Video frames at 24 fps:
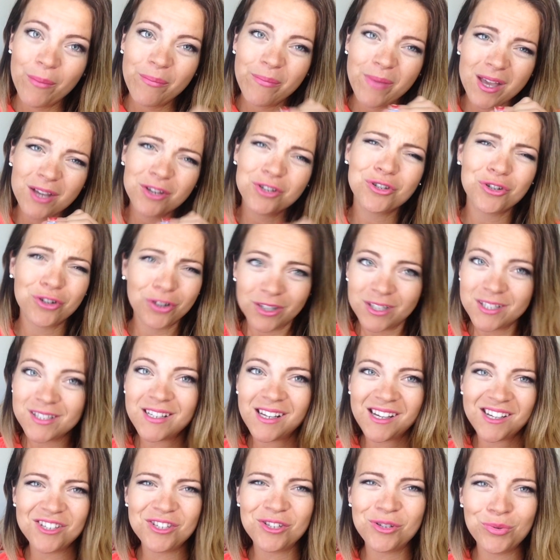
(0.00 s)
make sure to
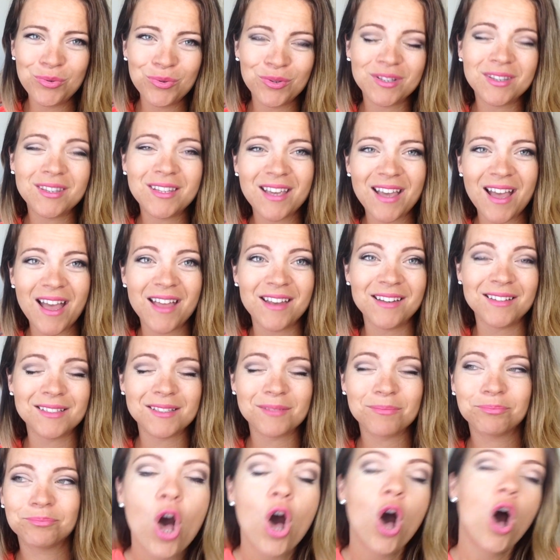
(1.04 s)
stay tuned at the end.